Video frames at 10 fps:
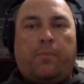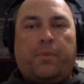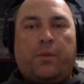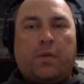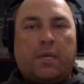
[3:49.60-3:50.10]

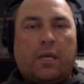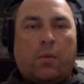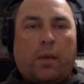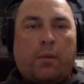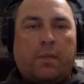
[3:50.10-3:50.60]
You could get
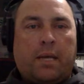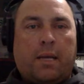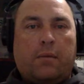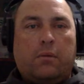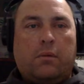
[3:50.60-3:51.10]
away with
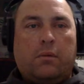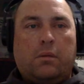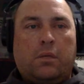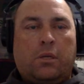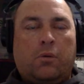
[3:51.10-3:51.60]
that,
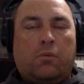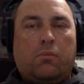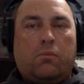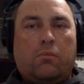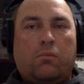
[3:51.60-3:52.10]

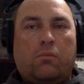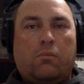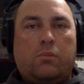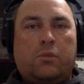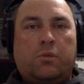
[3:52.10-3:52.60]

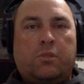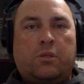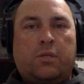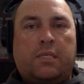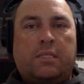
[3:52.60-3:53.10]
to a
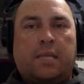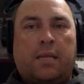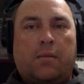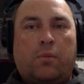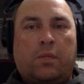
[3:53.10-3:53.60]
certain
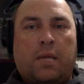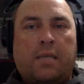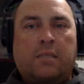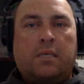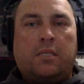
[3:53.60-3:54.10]
extent with
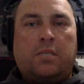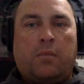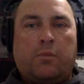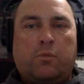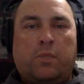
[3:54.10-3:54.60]
guys like
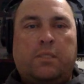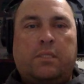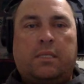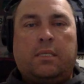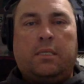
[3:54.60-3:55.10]
Jameis
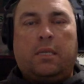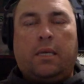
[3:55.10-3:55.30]
Winston